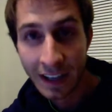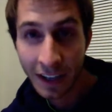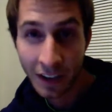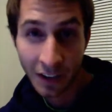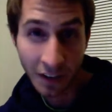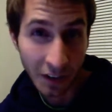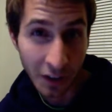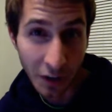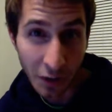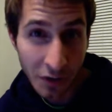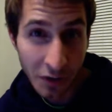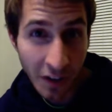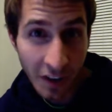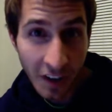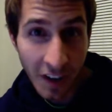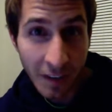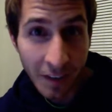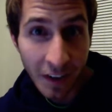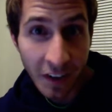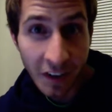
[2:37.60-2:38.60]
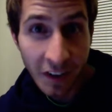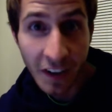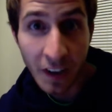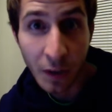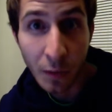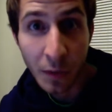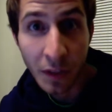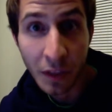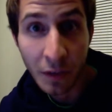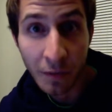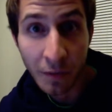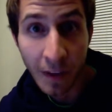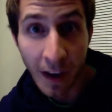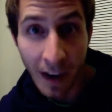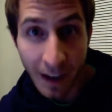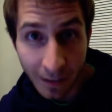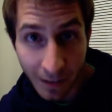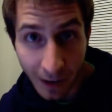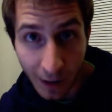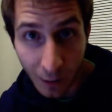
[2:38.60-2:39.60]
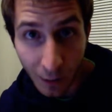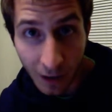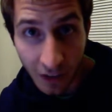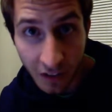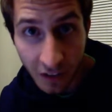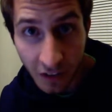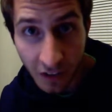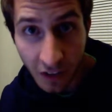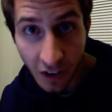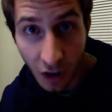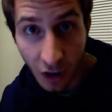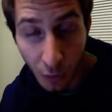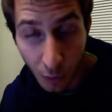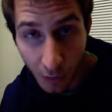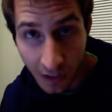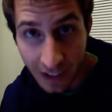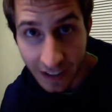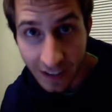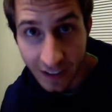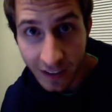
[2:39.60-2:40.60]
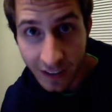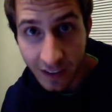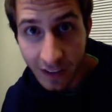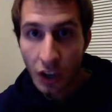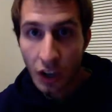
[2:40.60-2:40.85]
So you'll just have to stick with the 5 hours a week.